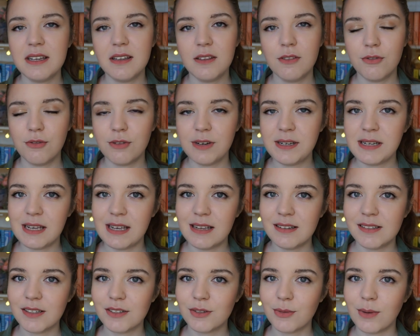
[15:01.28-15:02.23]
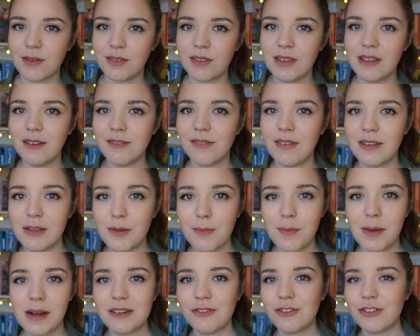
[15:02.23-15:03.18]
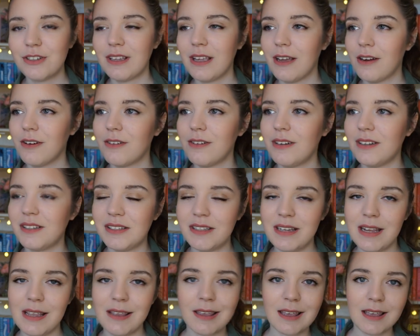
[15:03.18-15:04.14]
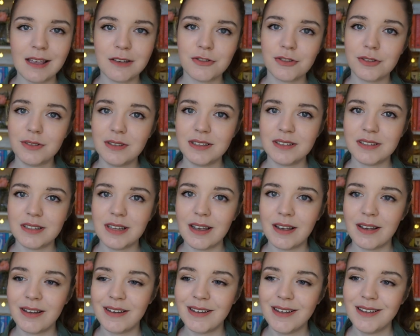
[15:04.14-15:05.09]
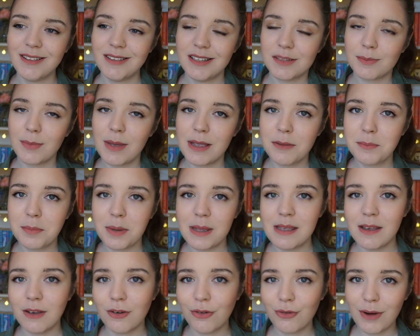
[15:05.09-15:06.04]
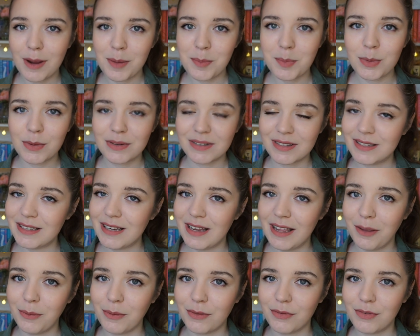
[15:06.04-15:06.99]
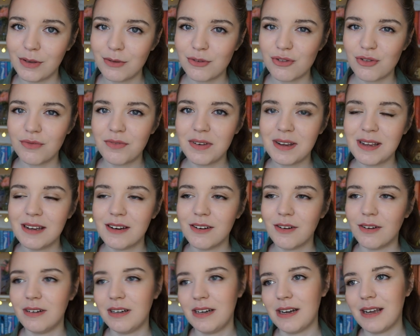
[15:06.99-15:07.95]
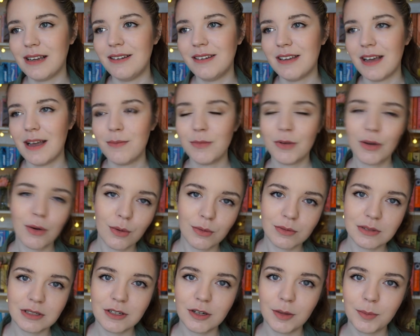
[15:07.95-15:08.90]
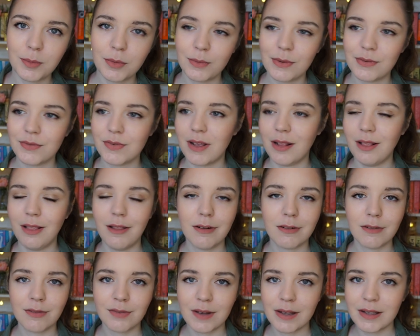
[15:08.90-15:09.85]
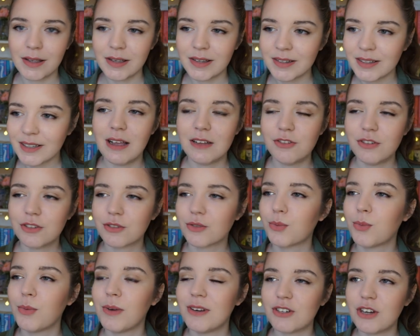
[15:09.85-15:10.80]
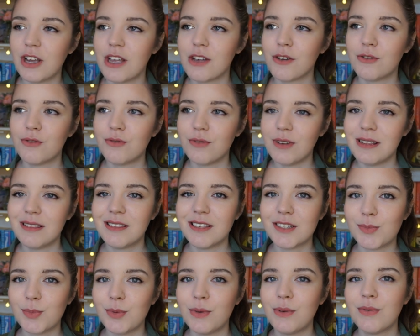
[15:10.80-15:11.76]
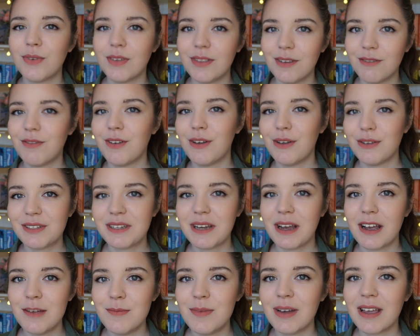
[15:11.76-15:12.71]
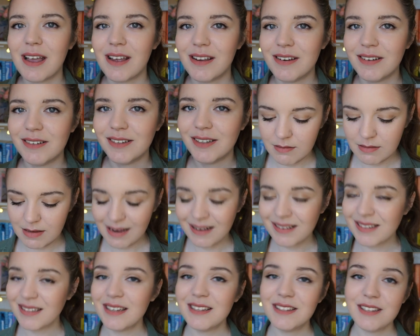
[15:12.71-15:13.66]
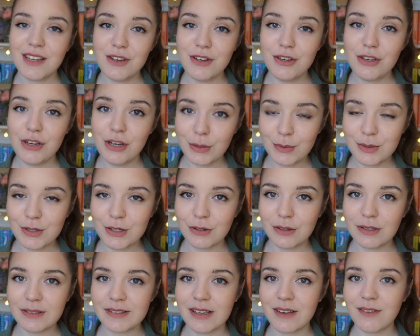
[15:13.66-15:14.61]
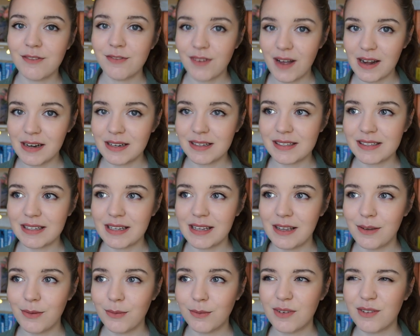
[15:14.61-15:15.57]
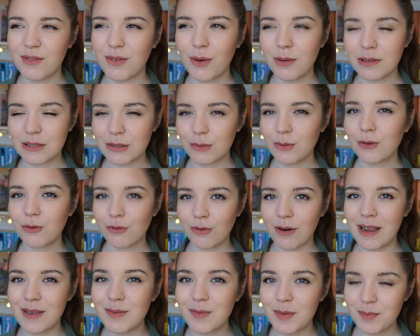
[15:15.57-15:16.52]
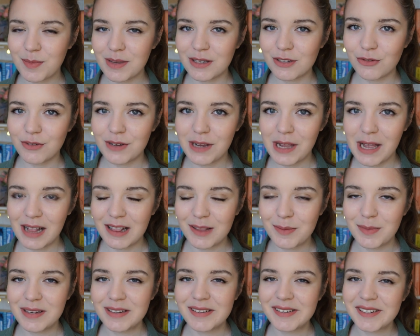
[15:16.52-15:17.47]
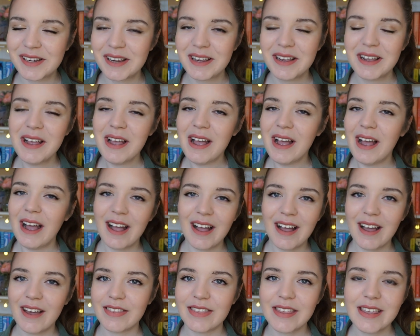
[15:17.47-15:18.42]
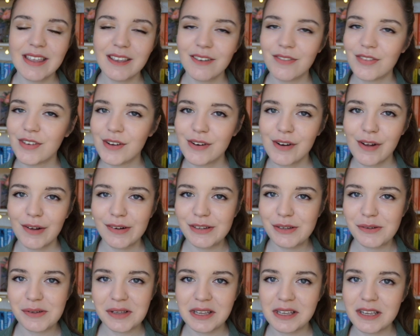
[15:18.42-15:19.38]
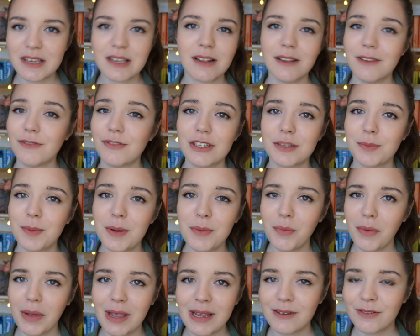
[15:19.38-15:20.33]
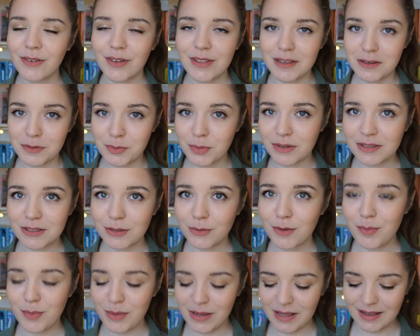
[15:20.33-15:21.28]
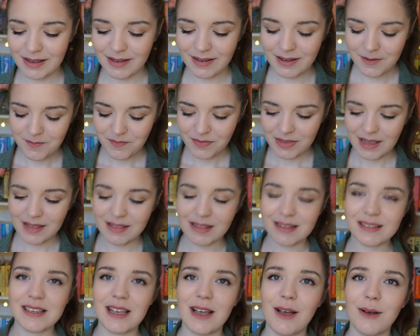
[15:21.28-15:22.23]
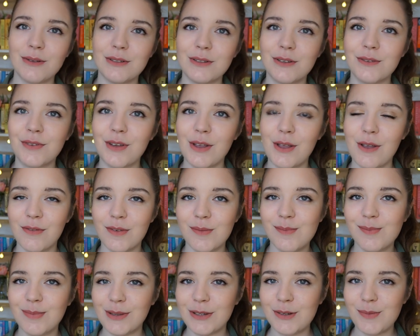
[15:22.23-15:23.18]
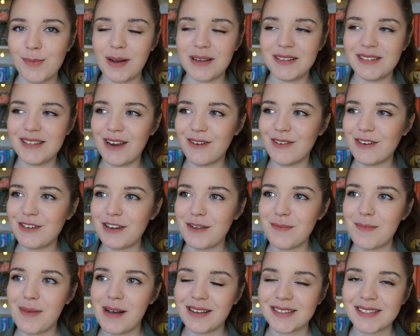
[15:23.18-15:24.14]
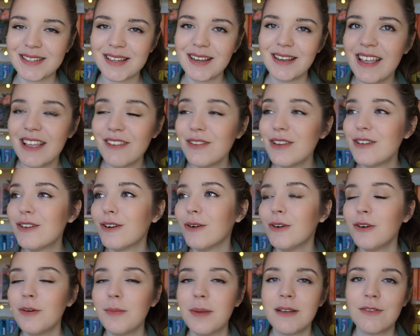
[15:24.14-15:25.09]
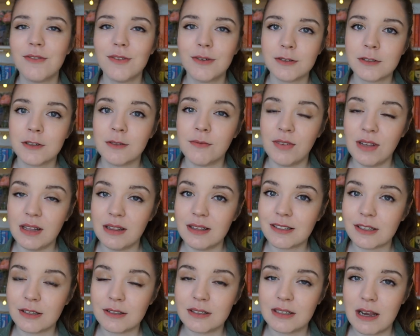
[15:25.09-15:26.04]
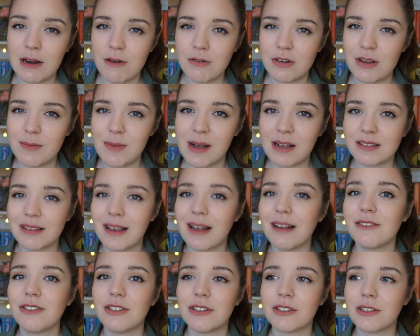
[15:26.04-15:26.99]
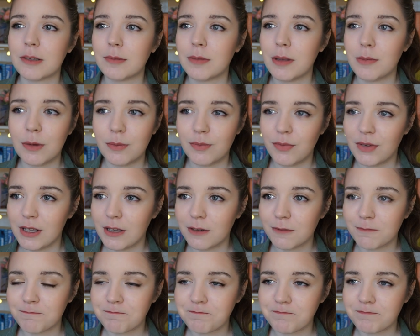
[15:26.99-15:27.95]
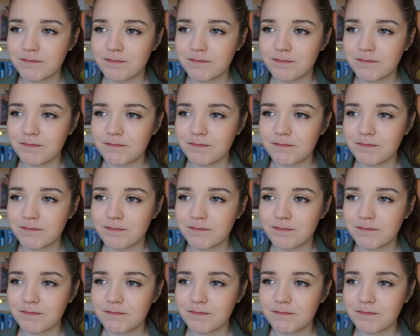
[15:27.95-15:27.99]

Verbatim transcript: it in three days, so I think if you manage to get on a staycation this year, this might be a great book to take with you to read on a night time cozied up with a log fire. I just wish I could read this book for the first time again. Next is a new adult fantasy with also a crime mystery element. I think if you're not new here, you'll have just been waiting for this book to appear, and that's House of Earth and Blood by Sarah J Maas. If you don't know my thoughts and feelings on Sarah J Maas, I'll just sum them up for you.